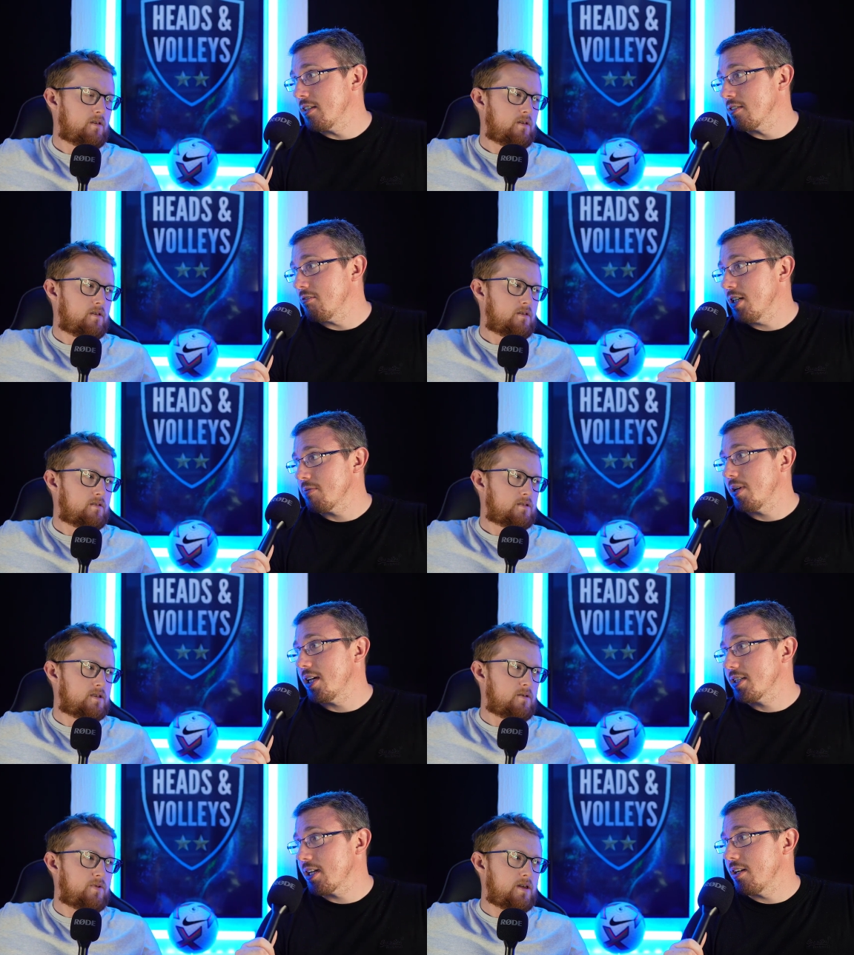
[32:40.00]
Speaker 1: does the rest,
Speaker 2: mate.
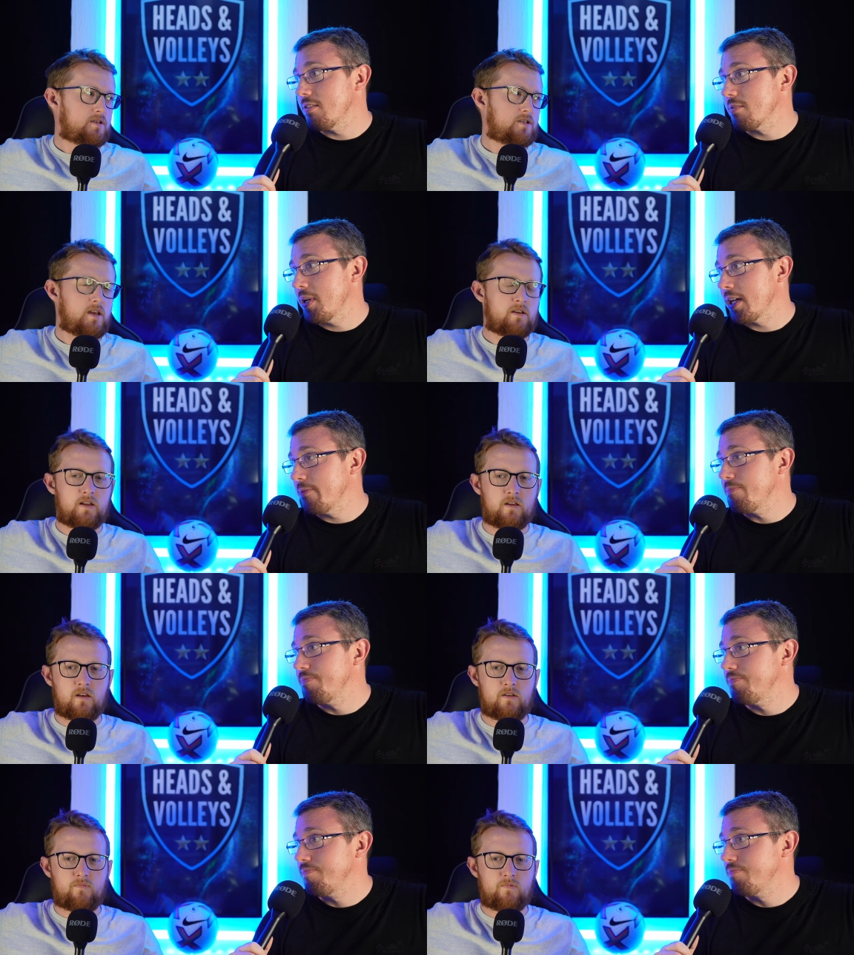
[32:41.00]
That second goal was banging.
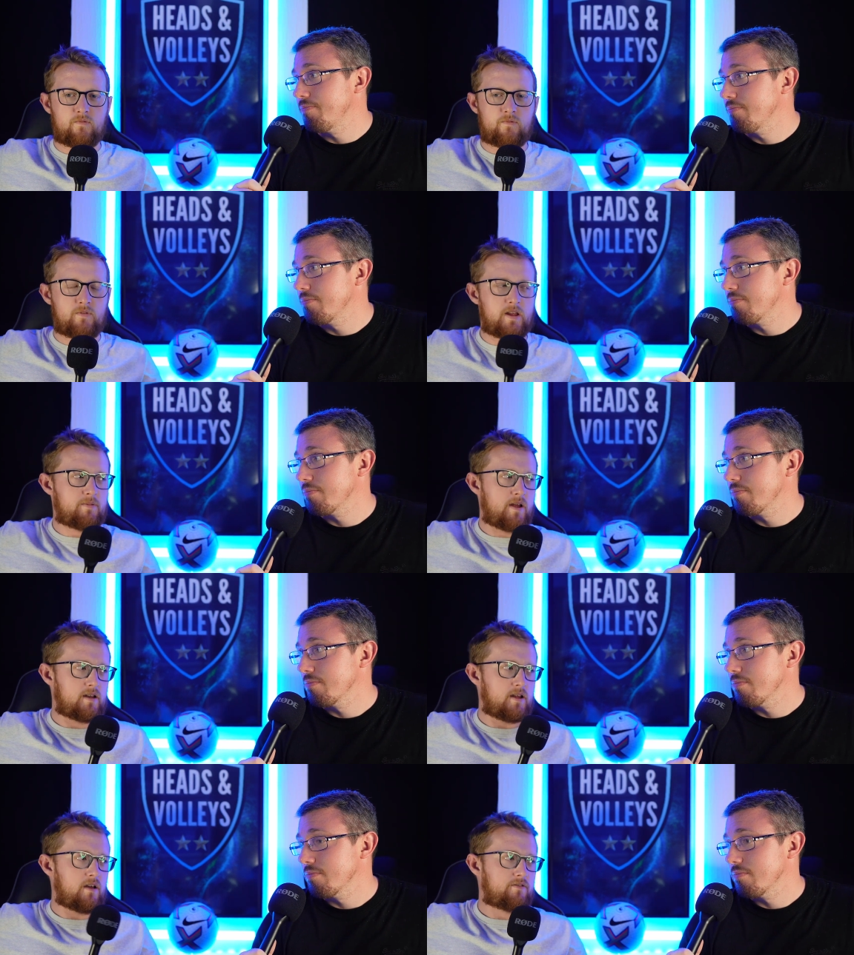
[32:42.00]
PSG
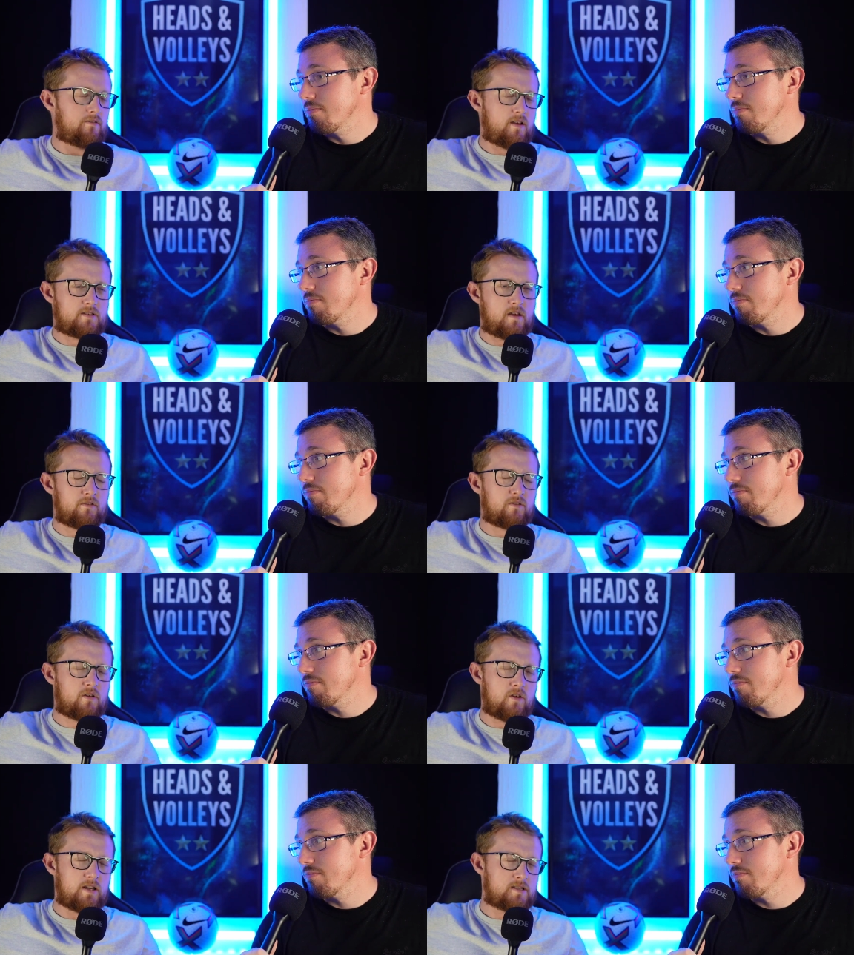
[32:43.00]
apparently after Eze,
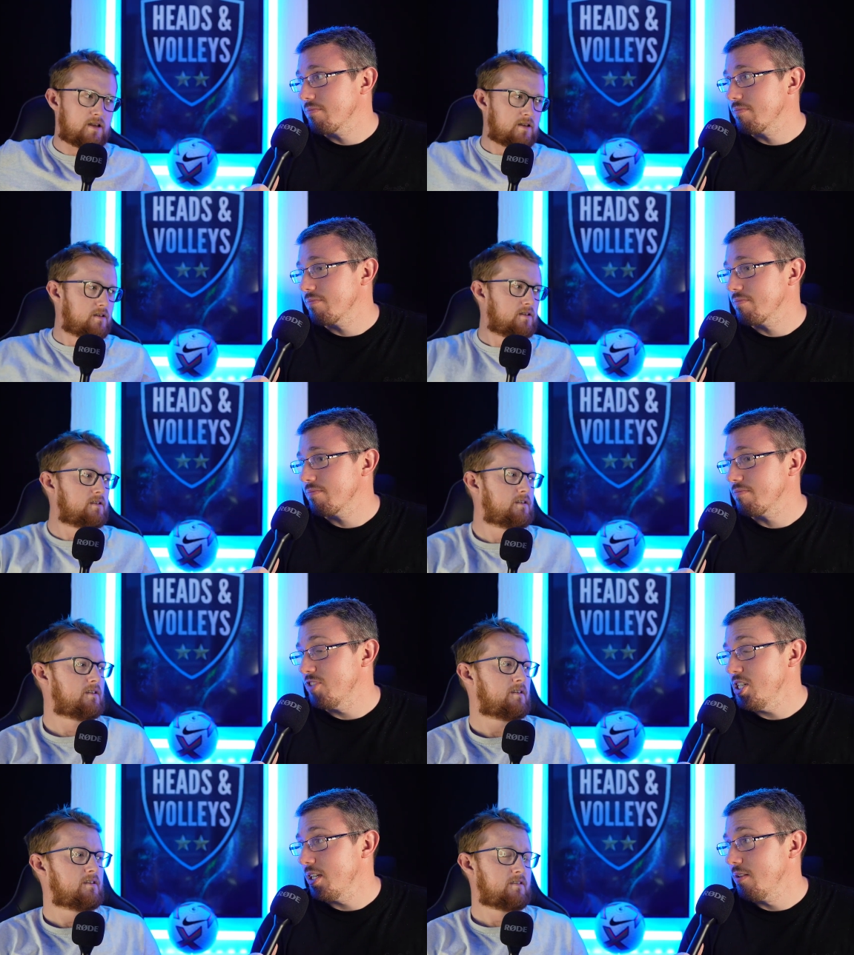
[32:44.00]
Olise.
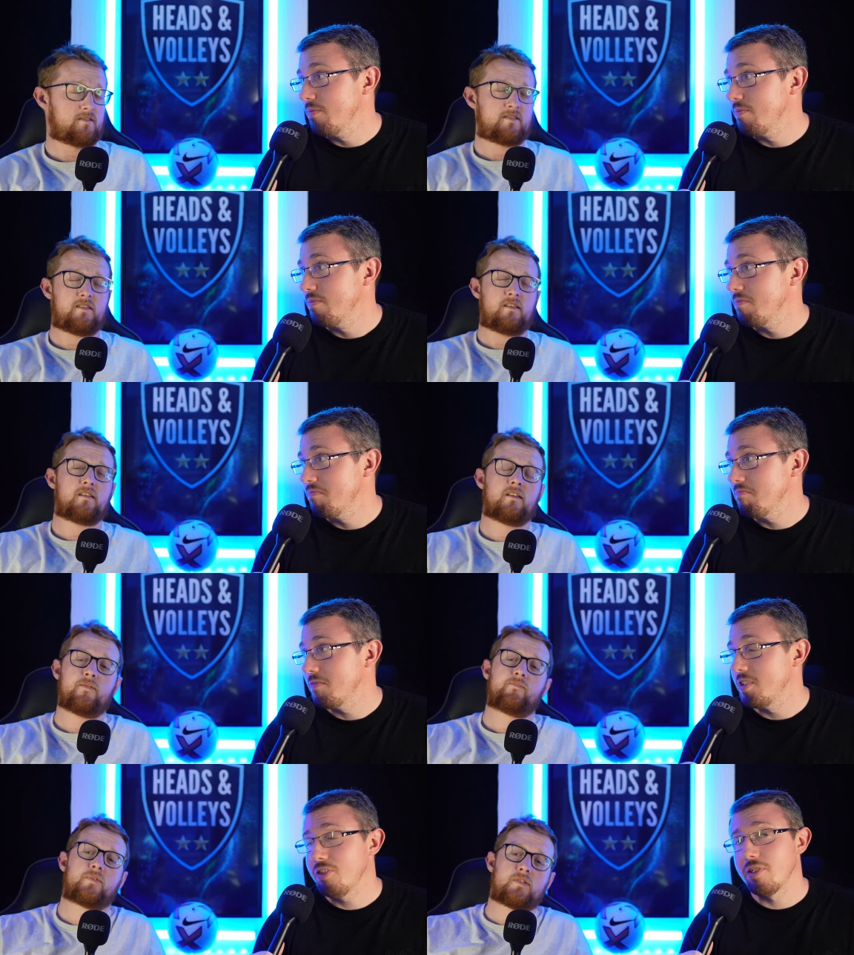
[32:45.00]
Speaker 1: Really? I can see it,
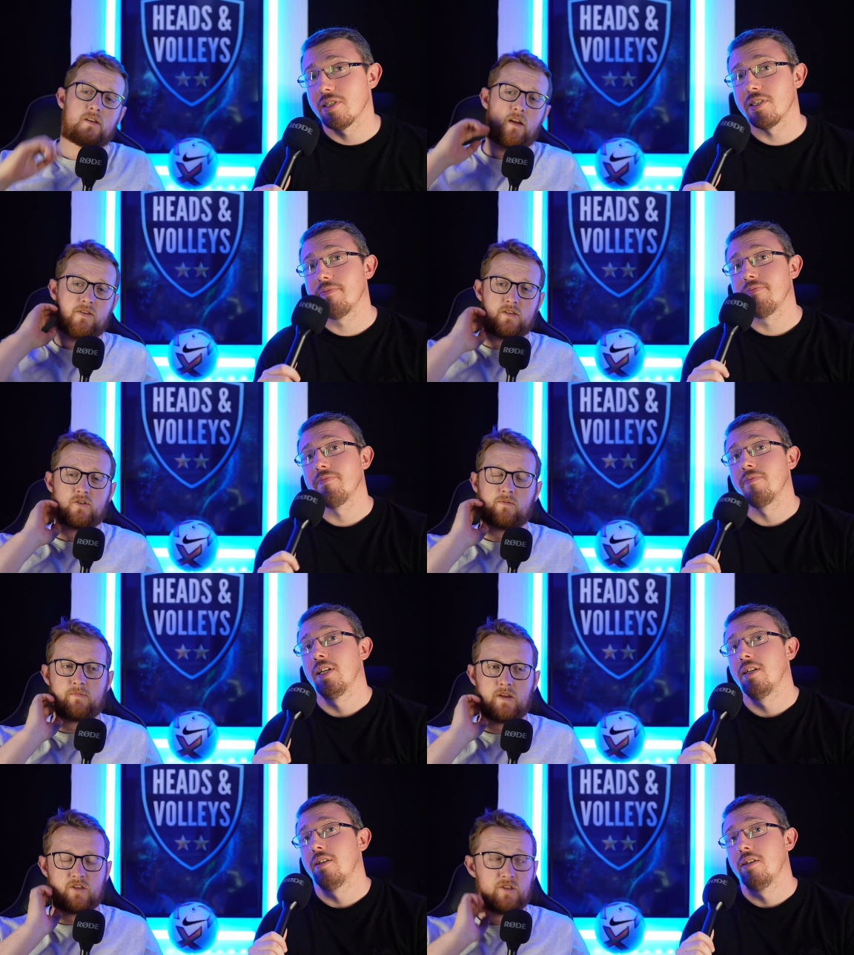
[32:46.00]
yeah.
Speaker 2: Interesting. I think he's a top
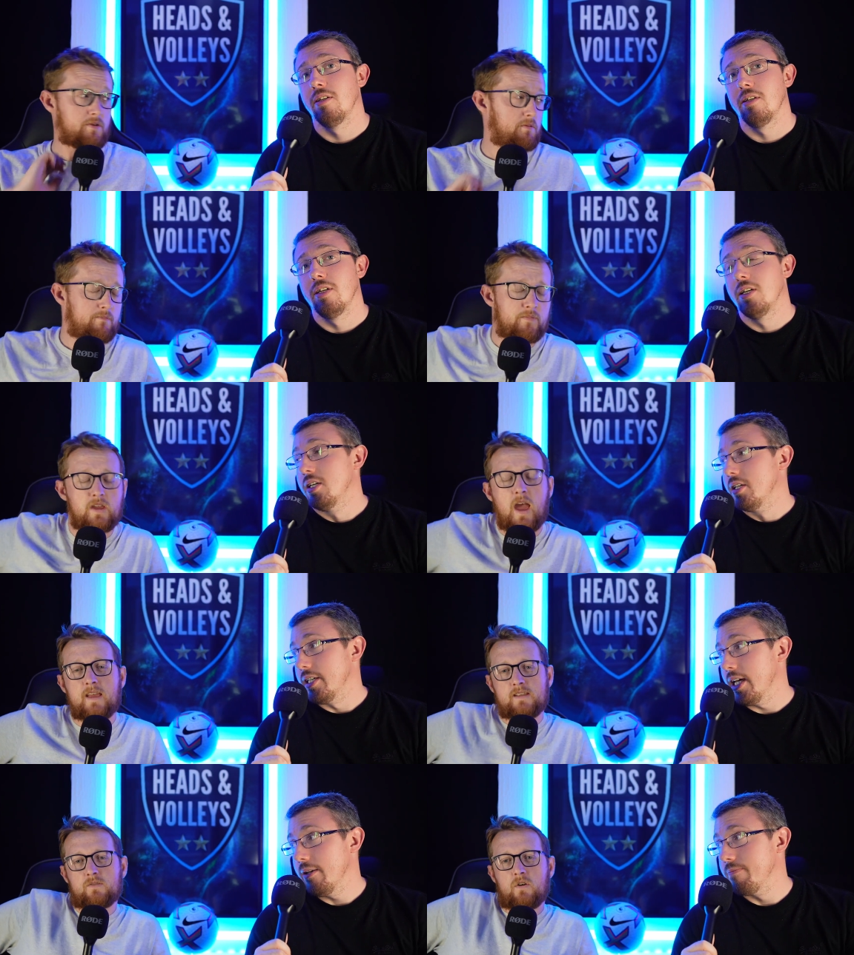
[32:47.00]
young player. He's only 21. But yeah,
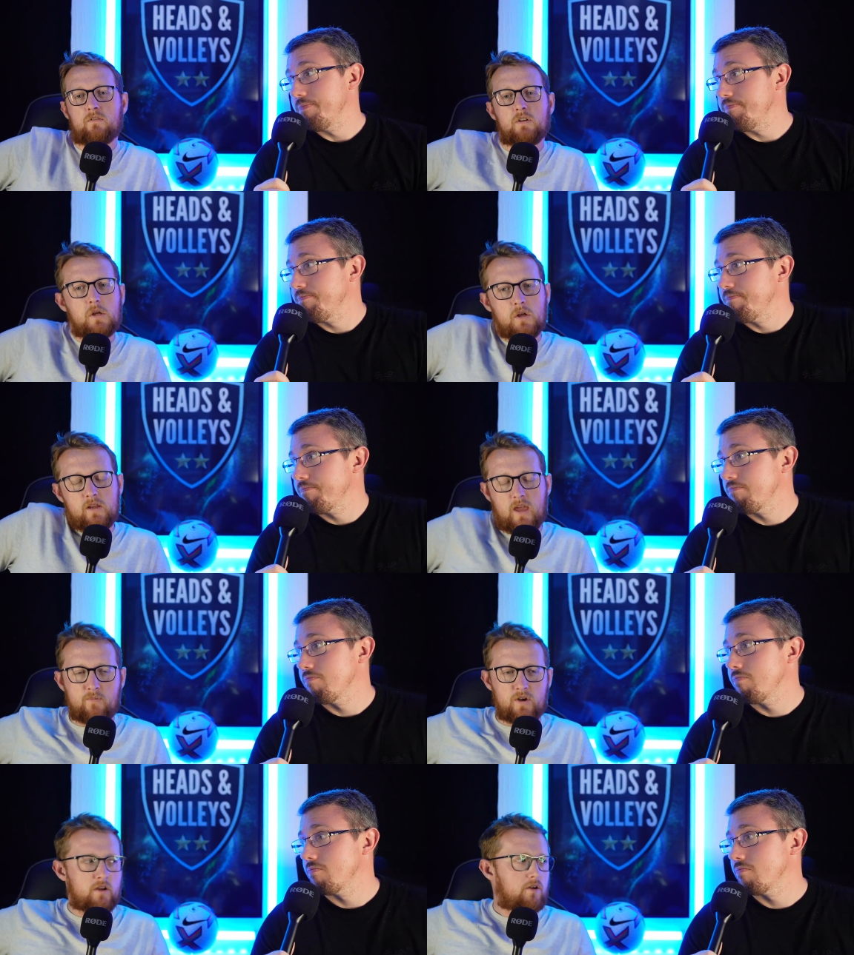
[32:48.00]
Eze as well.
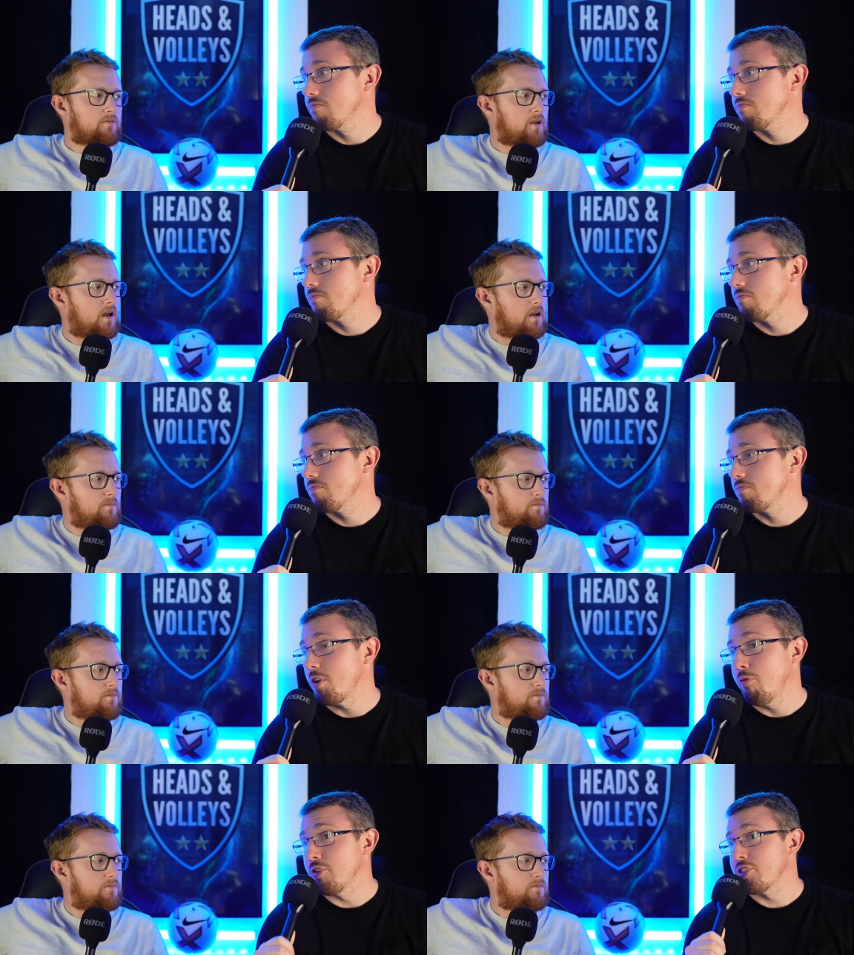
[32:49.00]
Yeah, brilliant goal. I
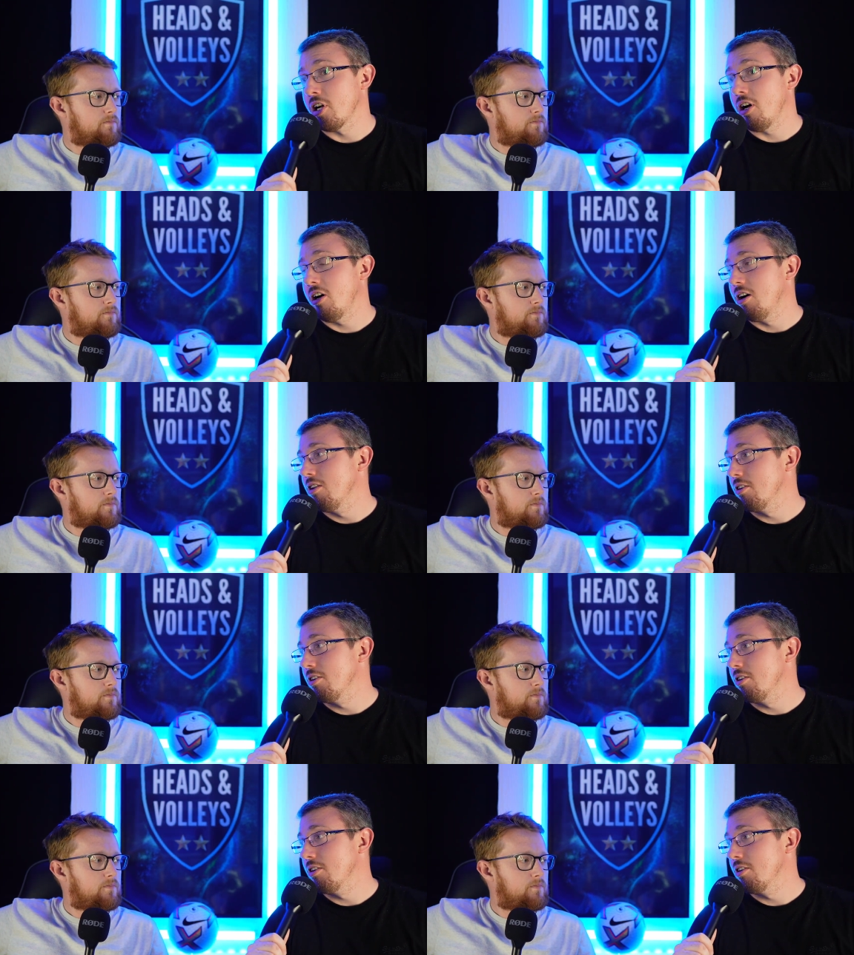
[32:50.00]
thought Zaha